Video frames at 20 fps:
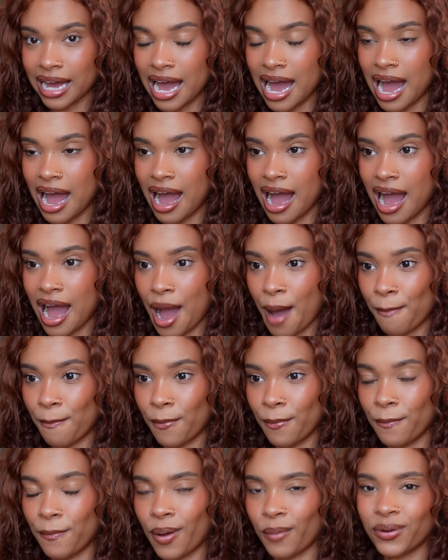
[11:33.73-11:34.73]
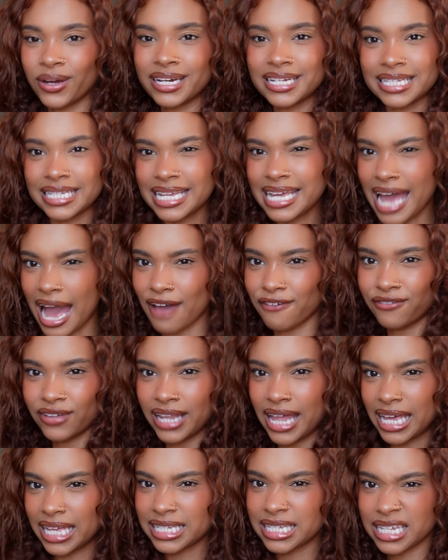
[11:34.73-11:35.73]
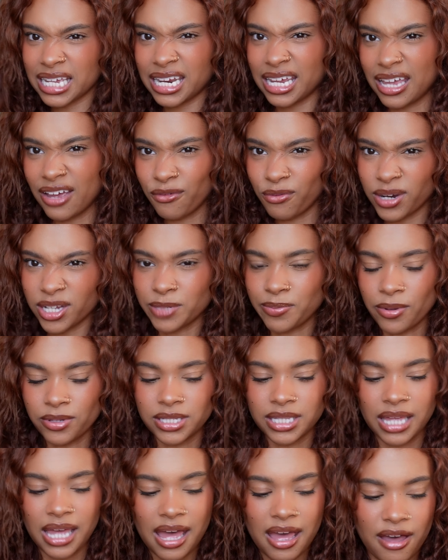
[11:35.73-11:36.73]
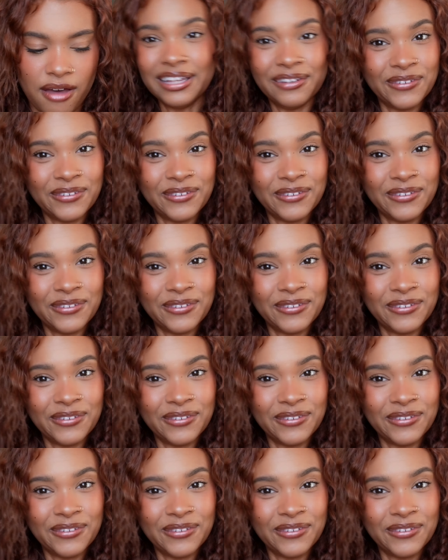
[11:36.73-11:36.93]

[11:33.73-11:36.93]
um, but we're gonna see. I feel like it's gonna give what it's supposed to give.